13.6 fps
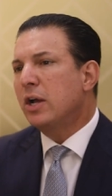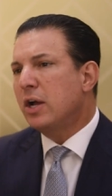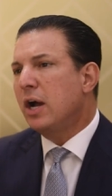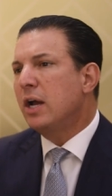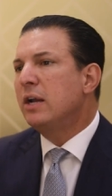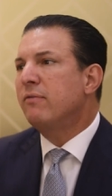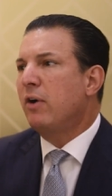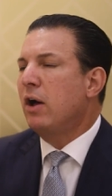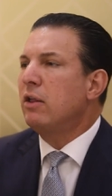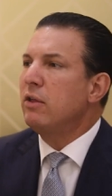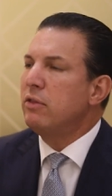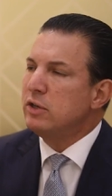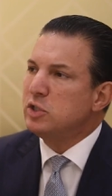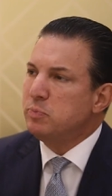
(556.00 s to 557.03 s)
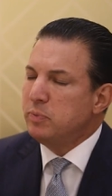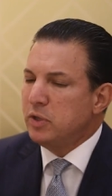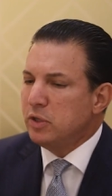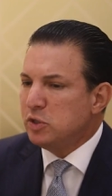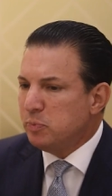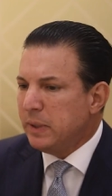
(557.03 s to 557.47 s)
kind of all of
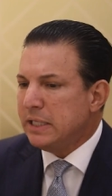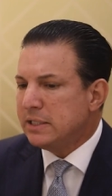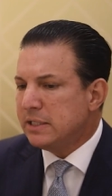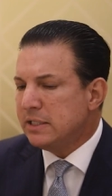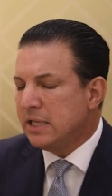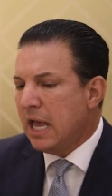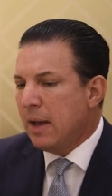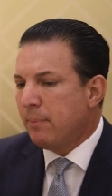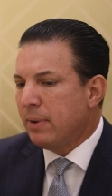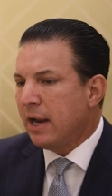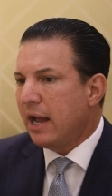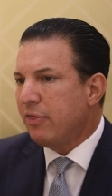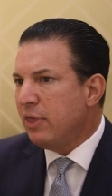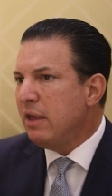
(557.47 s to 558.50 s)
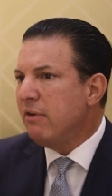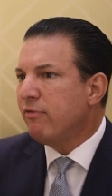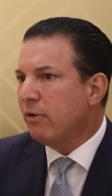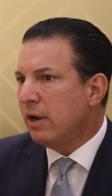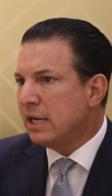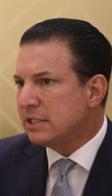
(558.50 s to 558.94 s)
those pieces, but I think
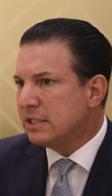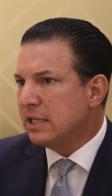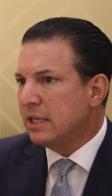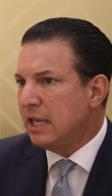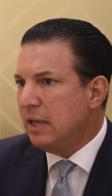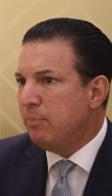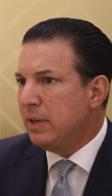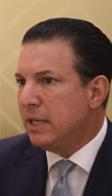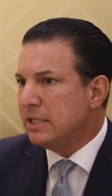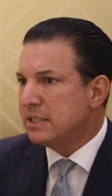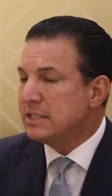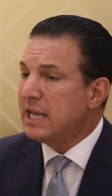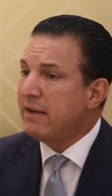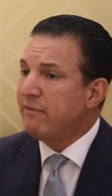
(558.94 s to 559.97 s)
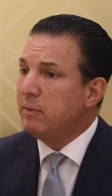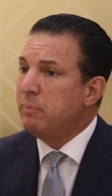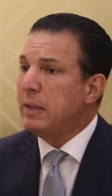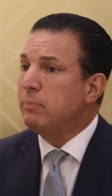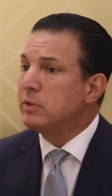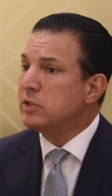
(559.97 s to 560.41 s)
for us, the key piece is having
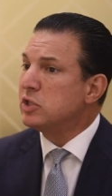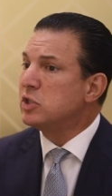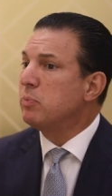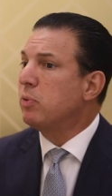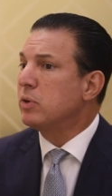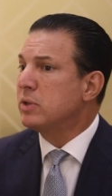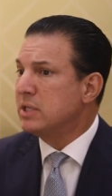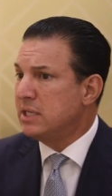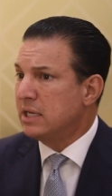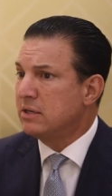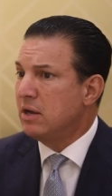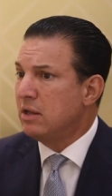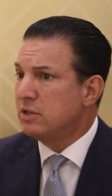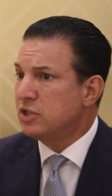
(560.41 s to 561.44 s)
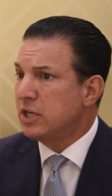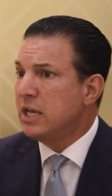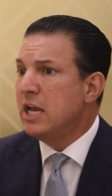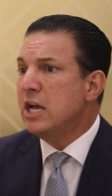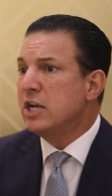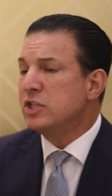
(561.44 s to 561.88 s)
people to support the technology.
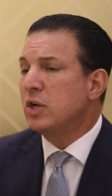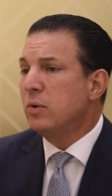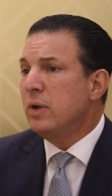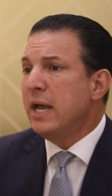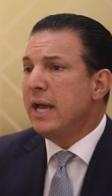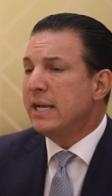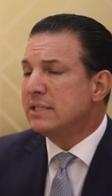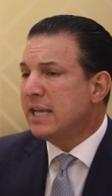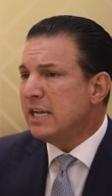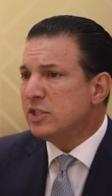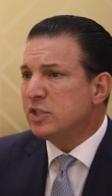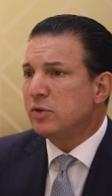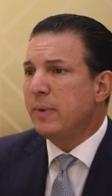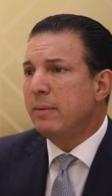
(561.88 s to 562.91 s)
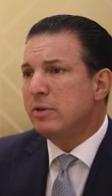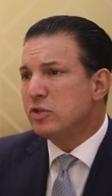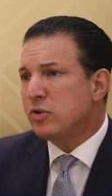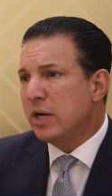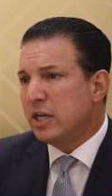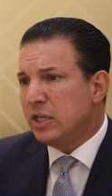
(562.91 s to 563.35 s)
So, as guests are maybe
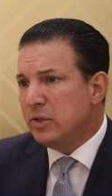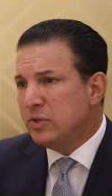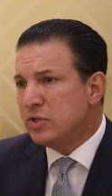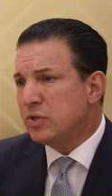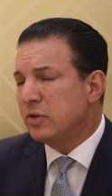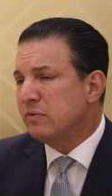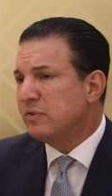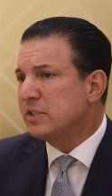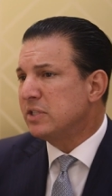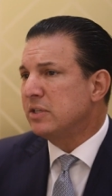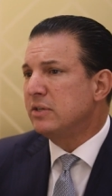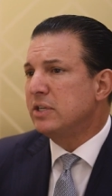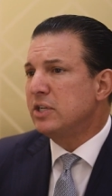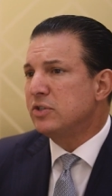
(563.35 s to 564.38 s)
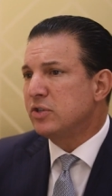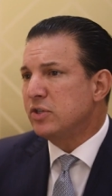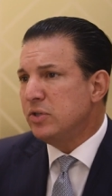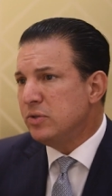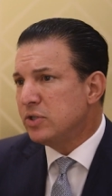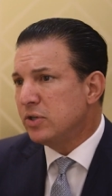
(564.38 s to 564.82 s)
trying to use certain facilities
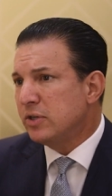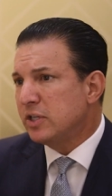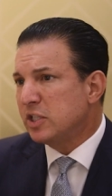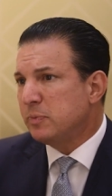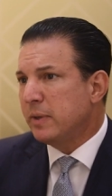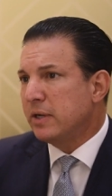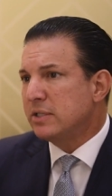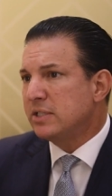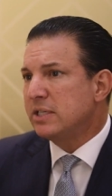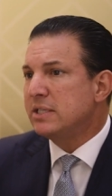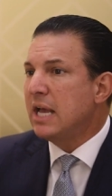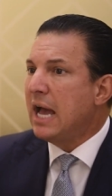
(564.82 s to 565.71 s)
or use certain experiences,